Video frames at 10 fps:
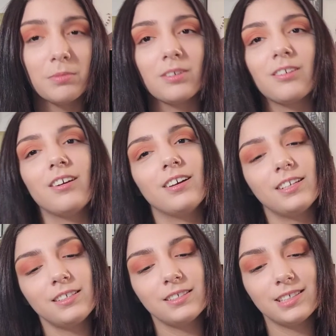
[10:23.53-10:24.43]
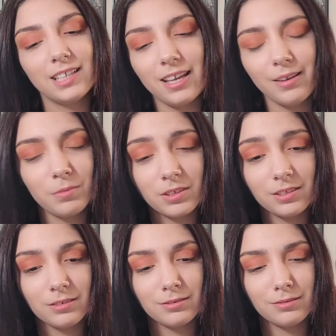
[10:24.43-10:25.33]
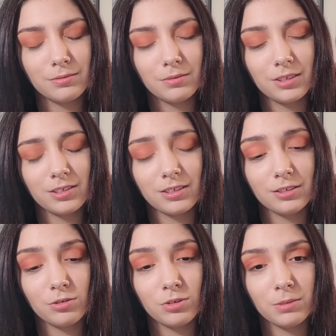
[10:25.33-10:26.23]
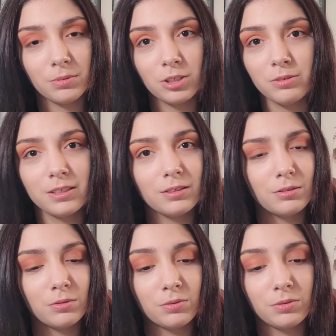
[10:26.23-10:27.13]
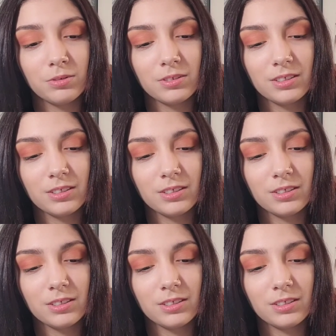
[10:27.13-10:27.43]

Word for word: Oh, I'm gonna cry. I wasn't listening too deeply to it. Oh.